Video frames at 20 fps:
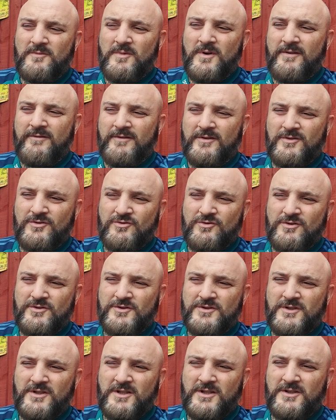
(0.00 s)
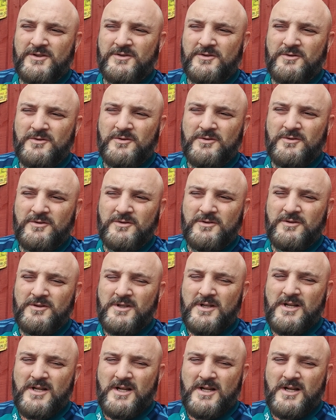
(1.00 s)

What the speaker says: whether Trossard or